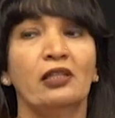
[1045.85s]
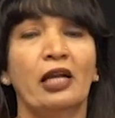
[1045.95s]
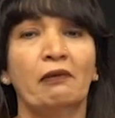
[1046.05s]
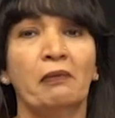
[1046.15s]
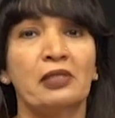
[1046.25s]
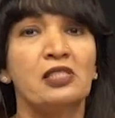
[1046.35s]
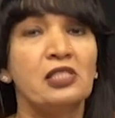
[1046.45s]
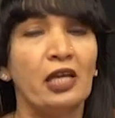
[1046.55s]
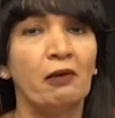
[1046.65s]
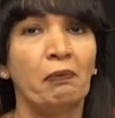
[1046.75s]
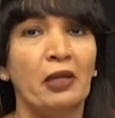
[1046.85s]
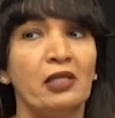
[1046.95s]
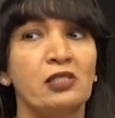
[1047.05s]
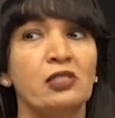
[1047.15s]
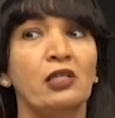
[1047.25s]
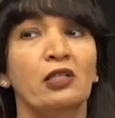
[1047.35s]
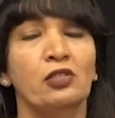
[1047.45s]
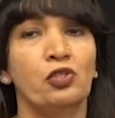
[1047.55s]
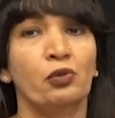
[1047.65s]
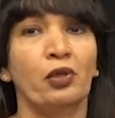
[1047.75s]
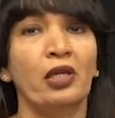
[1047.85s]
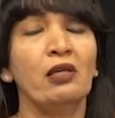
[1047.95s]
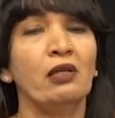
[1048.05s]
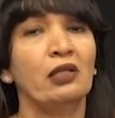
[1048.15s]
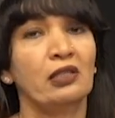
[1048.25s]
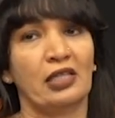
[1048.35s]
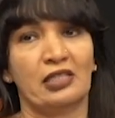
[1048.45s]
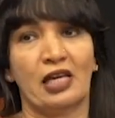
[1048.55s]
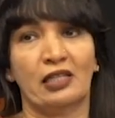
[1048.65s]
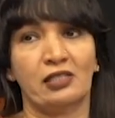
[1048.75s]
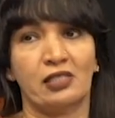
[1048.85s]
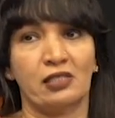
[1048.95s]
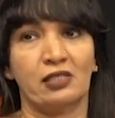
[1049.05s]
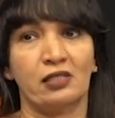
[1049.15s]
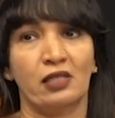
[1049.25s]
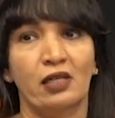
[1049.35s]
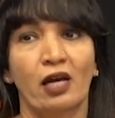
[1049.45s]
that must take place during catalysis.